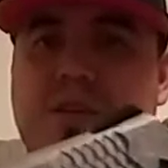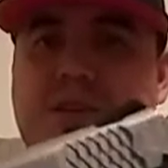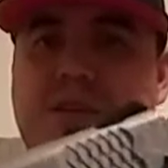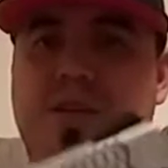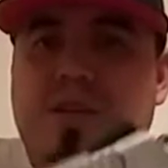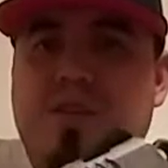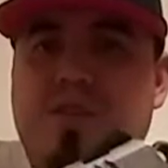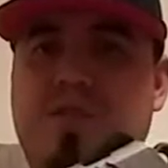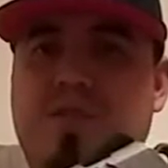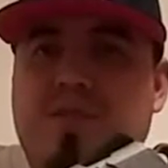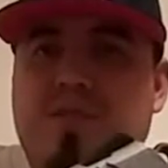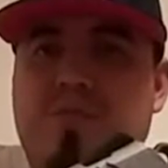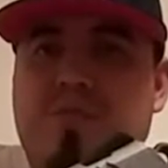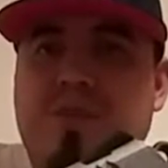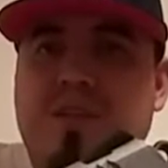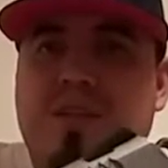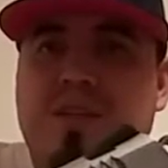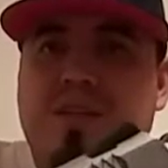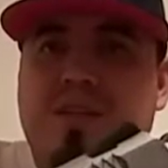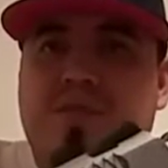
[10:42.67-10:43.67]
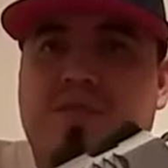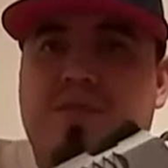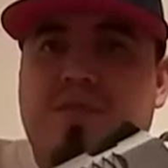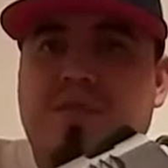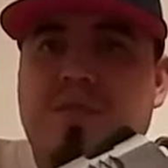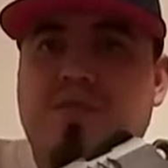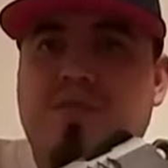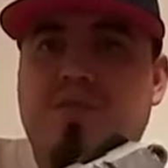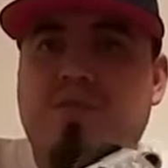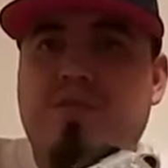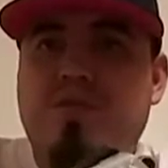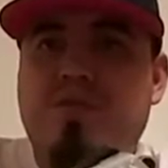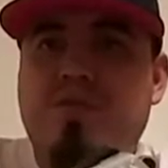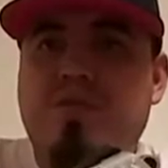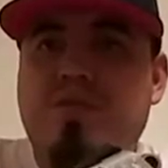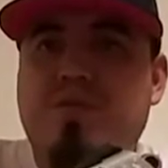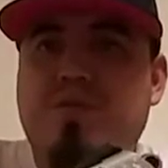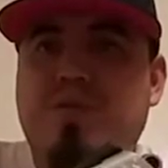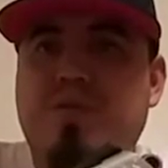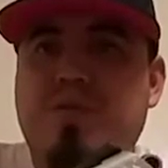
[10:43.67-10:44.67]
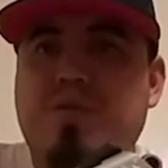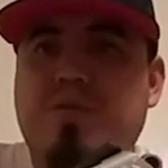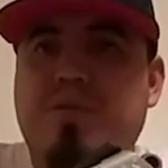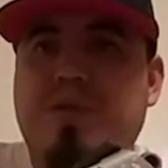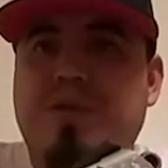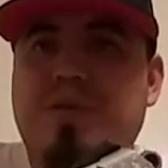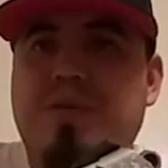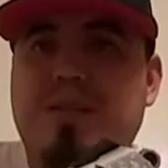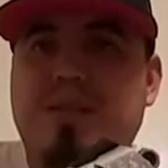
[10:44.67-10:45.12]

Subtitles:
I've heard plenty of horror stories about